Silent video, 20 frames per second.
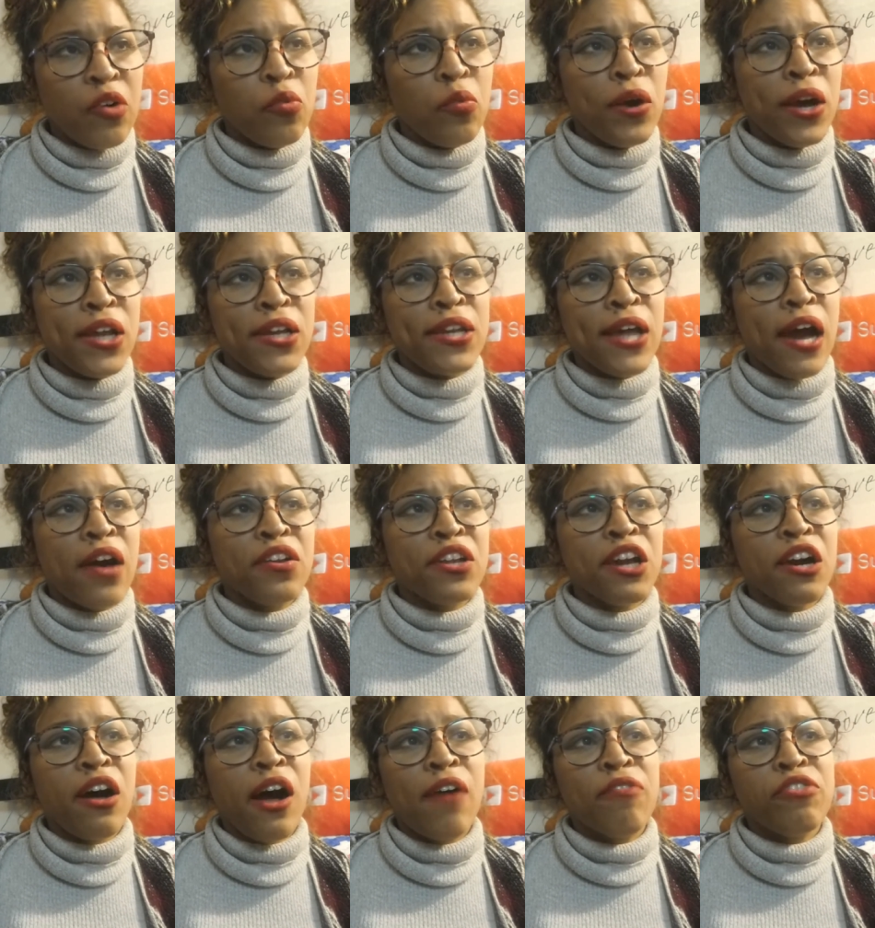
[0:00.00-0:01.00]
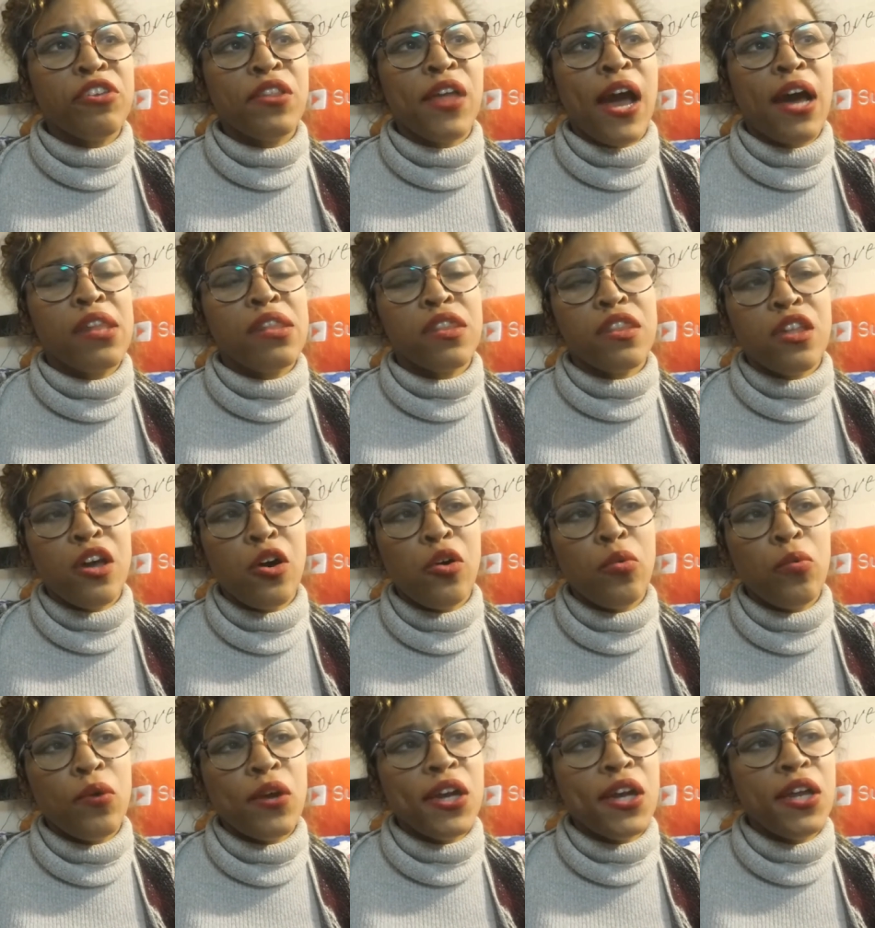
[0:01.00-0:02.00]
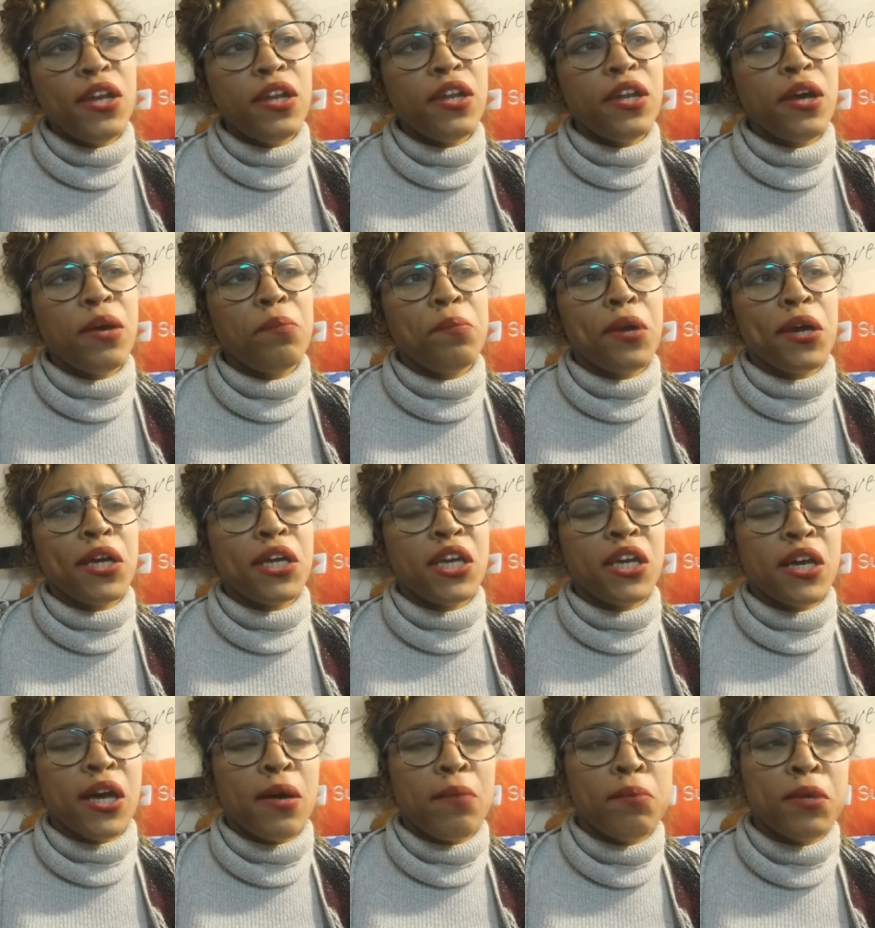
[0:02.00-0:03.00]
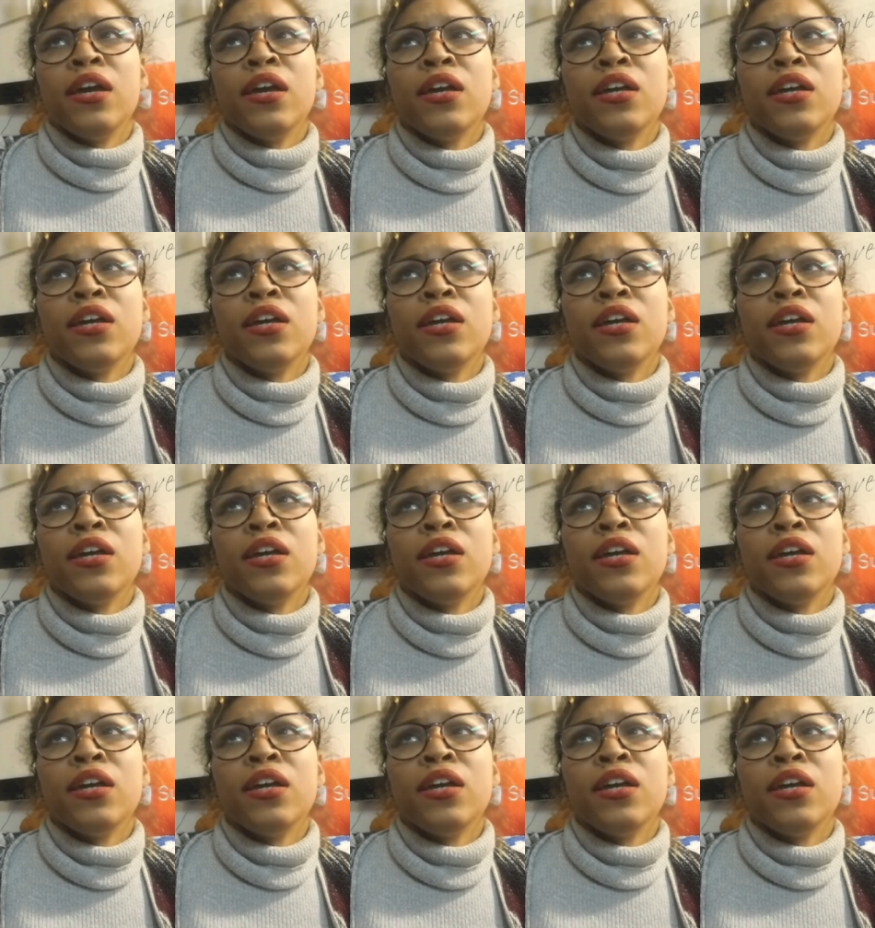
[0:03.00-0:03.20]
went downhill after that. So we ended up breaking up.